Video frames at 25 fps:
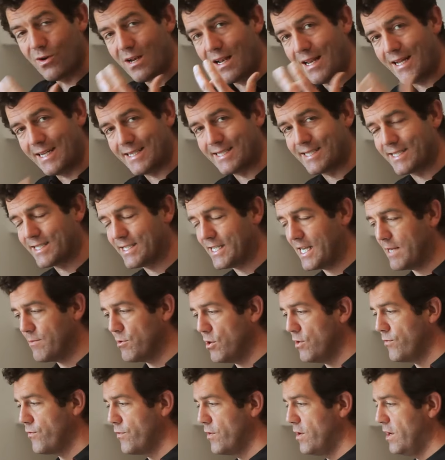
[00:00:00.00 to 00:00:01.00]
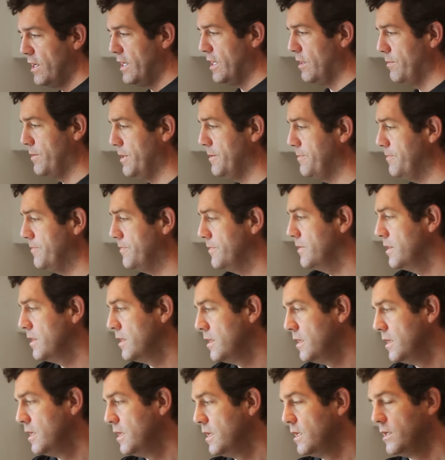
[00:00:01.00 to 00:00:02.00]
going to let it steam off for a little bit
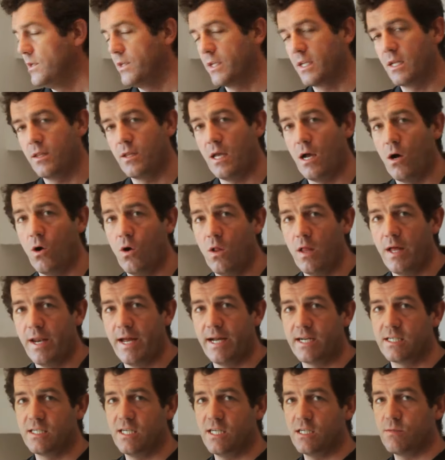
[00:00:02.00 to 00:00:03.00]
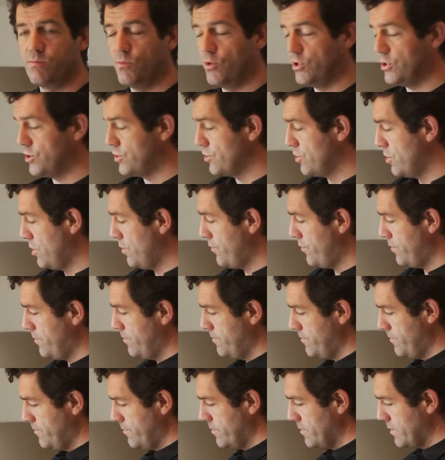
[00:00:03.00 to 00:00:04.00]
to get all that excess moisture off.
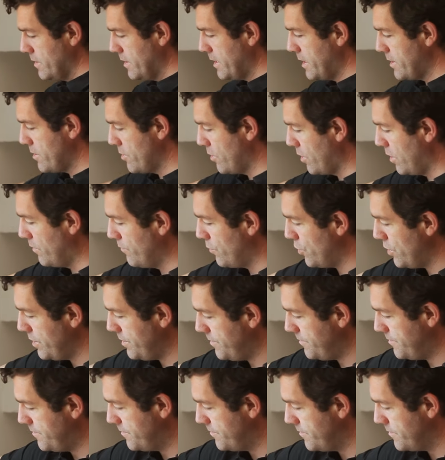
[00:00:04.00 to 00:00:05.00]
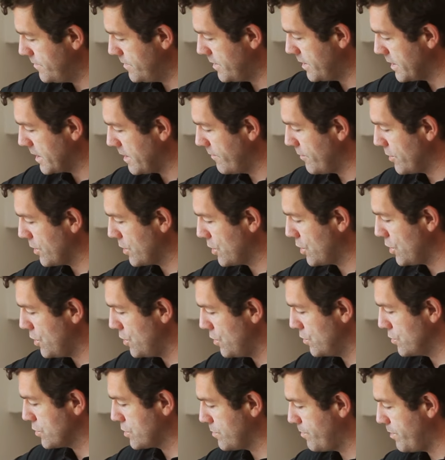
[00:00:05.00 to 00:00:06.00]
Get your olive oil and give it a good
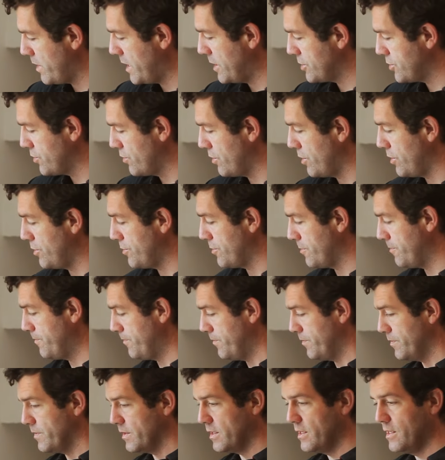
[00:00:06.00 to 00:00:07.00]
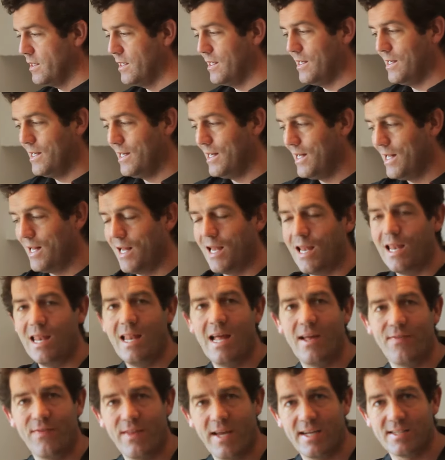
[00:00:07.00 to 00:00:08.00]
old splash around.
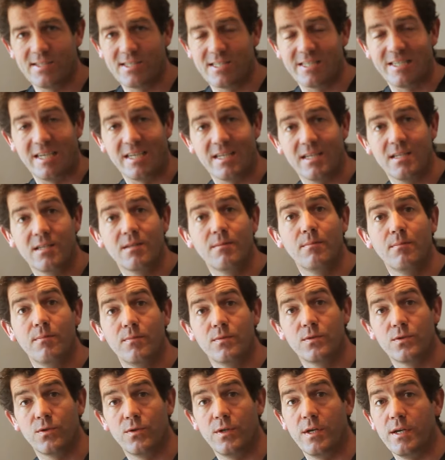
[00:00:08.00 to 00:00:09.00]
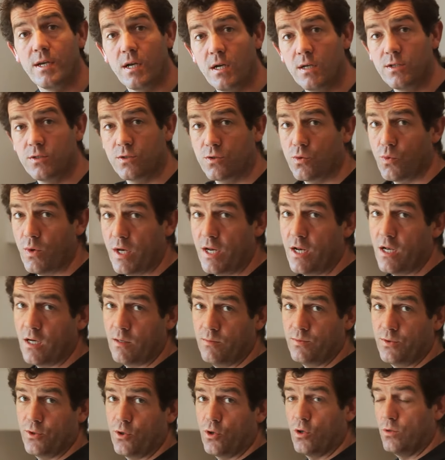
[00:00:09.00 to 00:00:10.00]
Let that sit so the squid
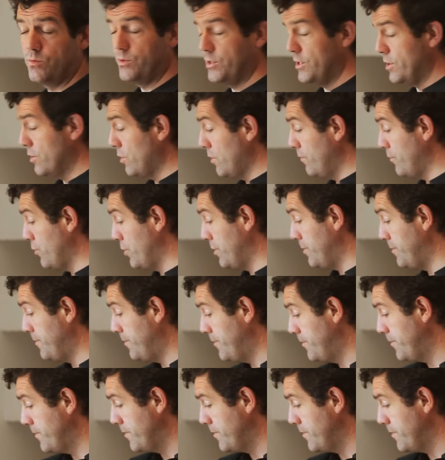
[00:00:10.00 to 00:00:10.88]
absorbs the olive oil.